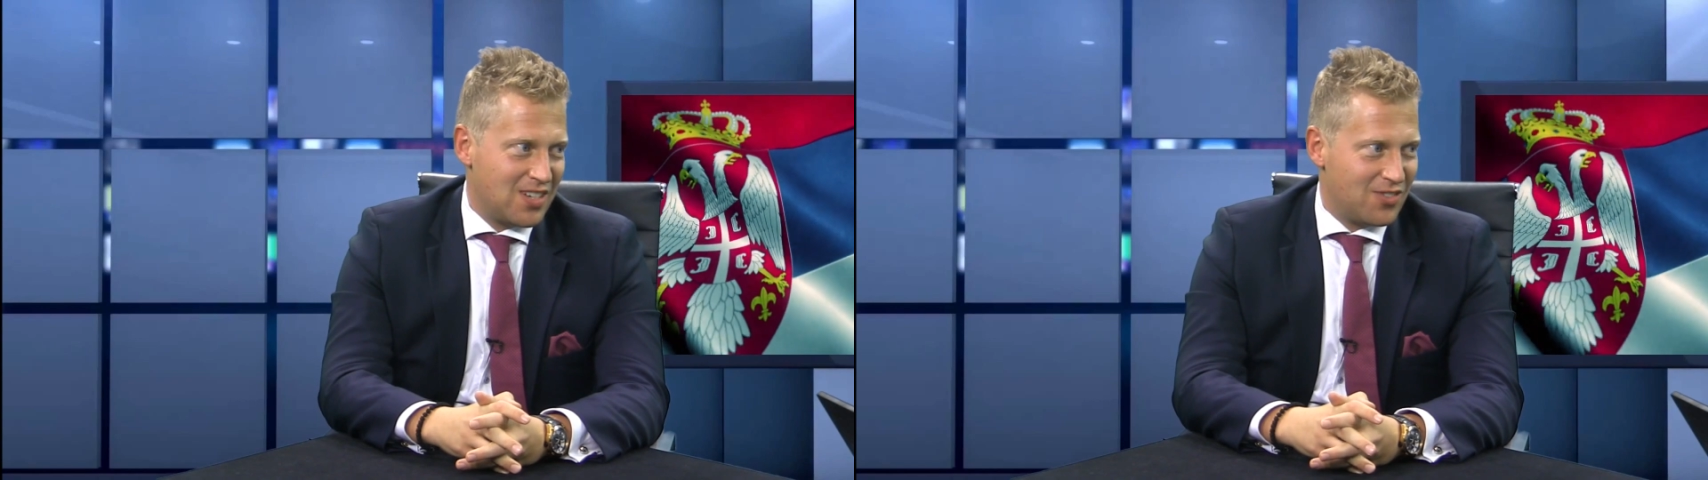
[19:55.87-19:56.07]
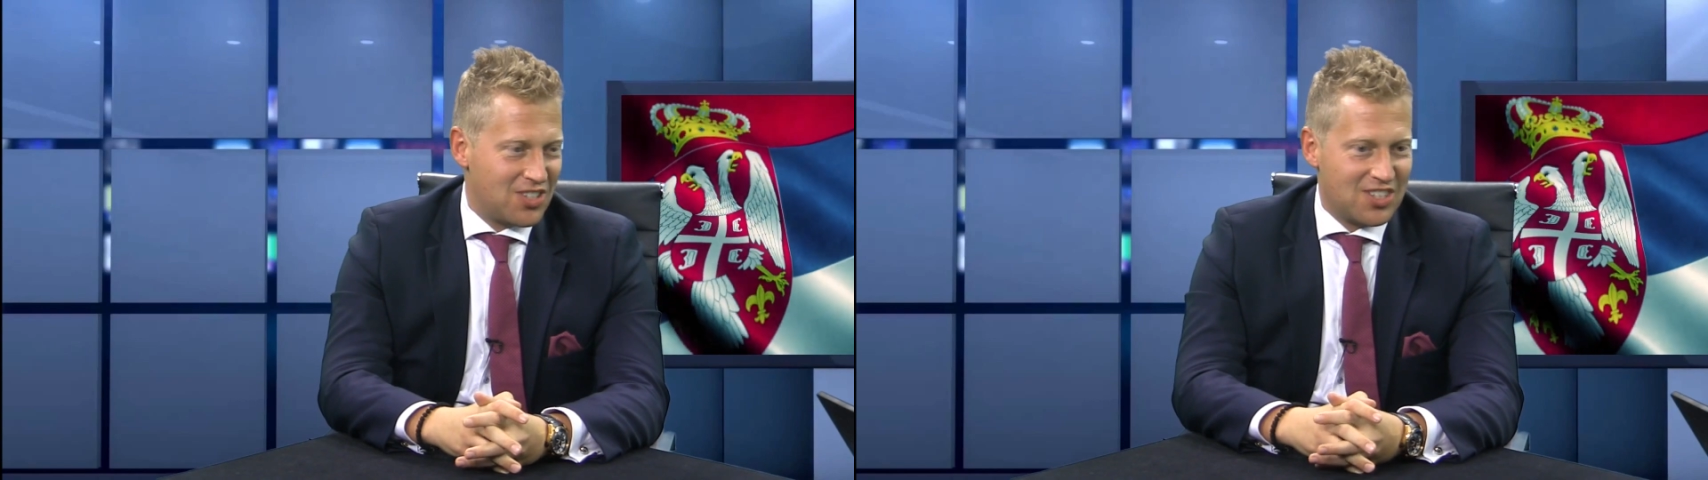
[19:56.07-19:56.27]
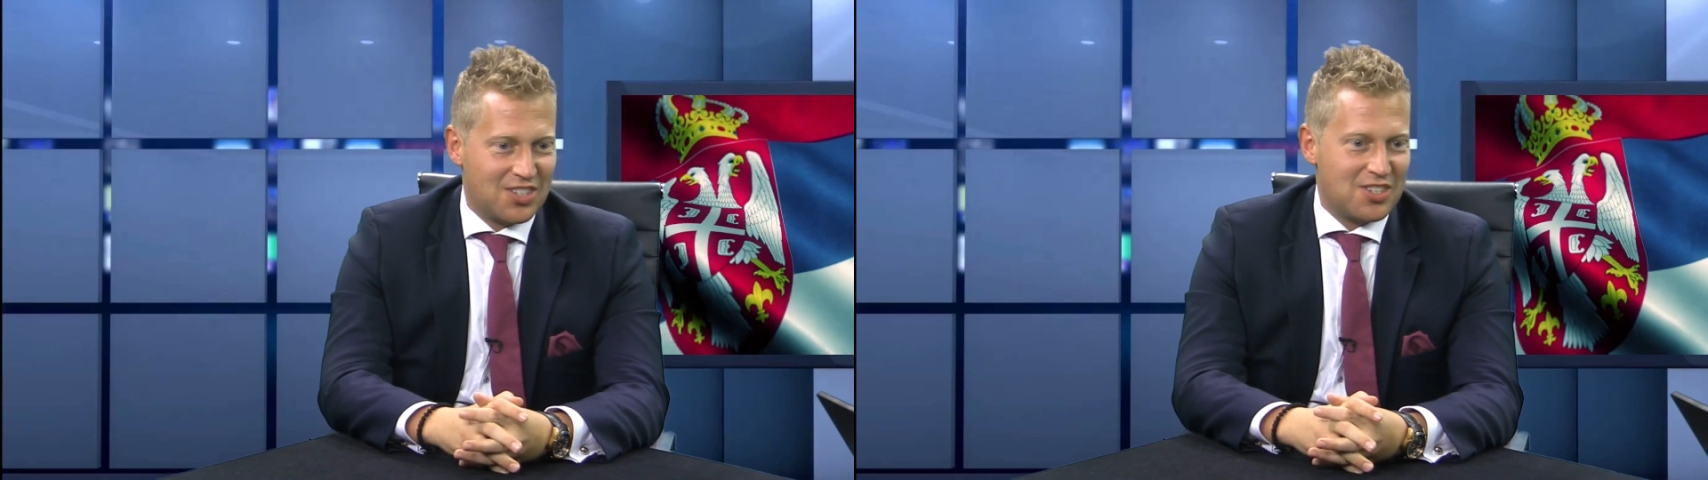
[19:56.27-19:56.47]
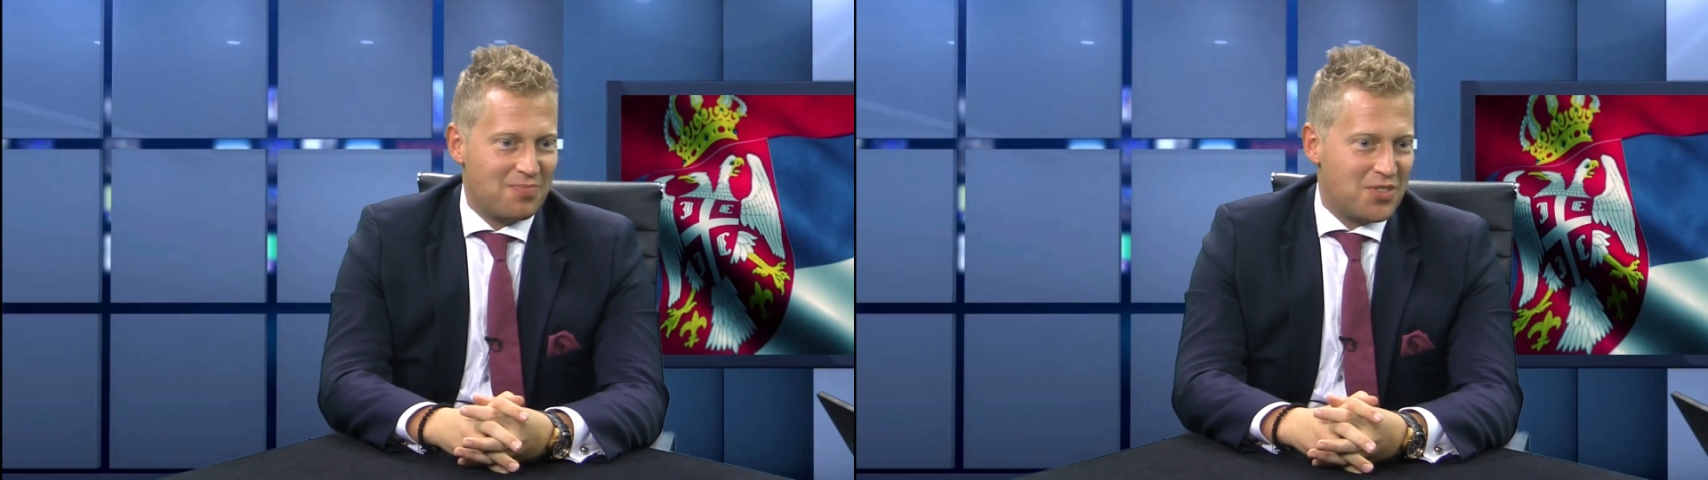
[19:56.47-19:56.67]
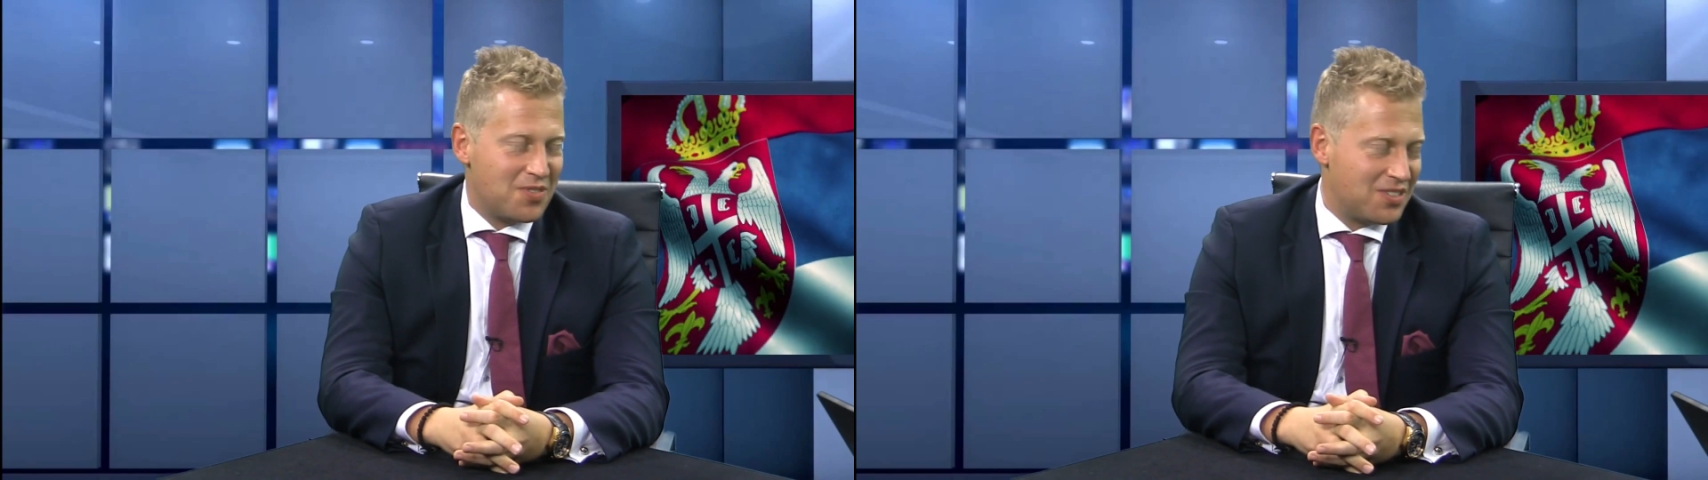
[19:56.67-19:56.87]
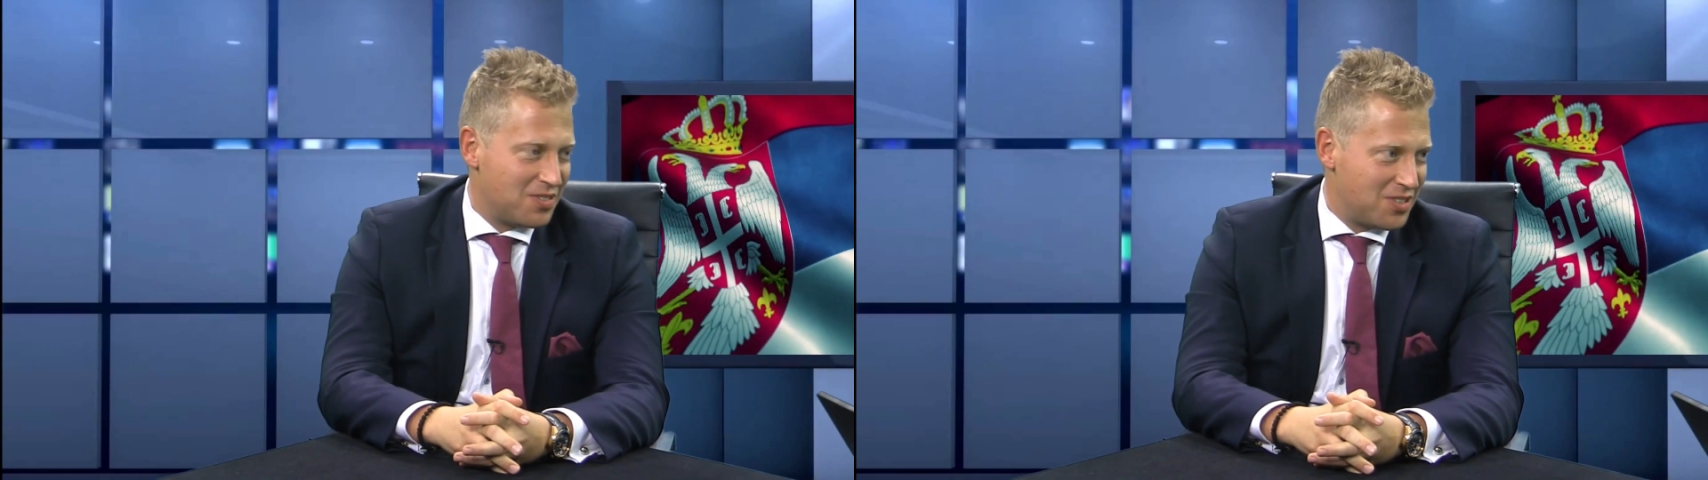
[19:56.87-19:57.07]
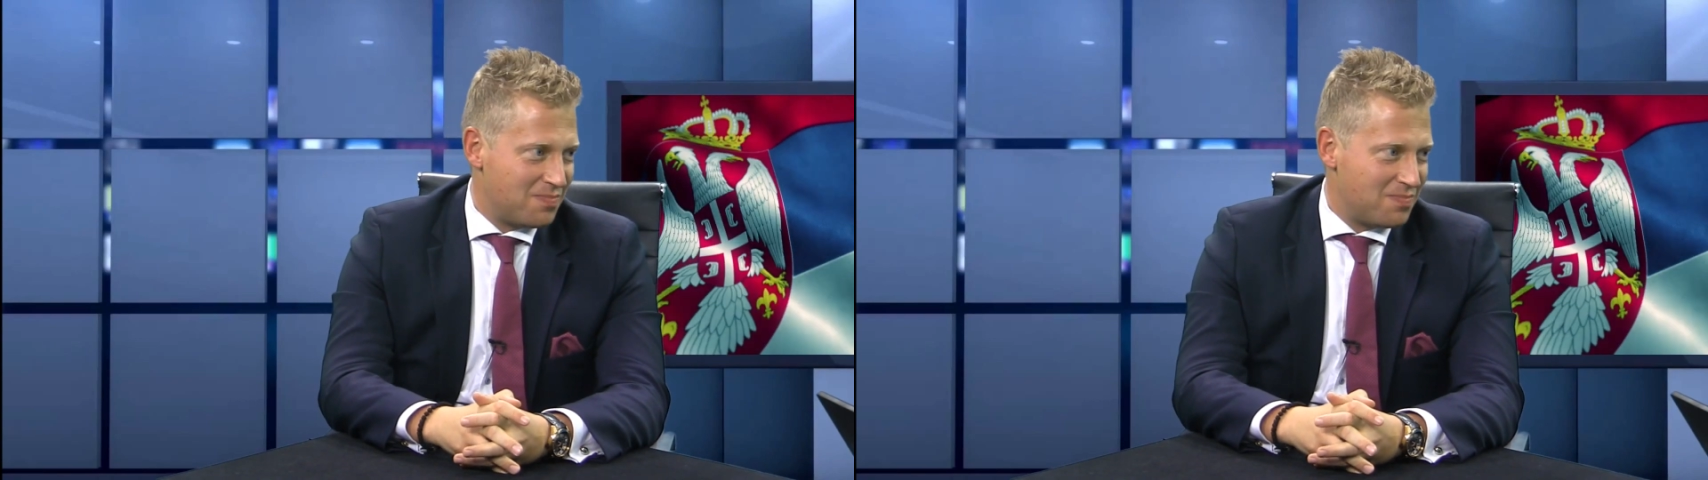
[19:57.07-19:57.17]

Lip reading: if it just stopped to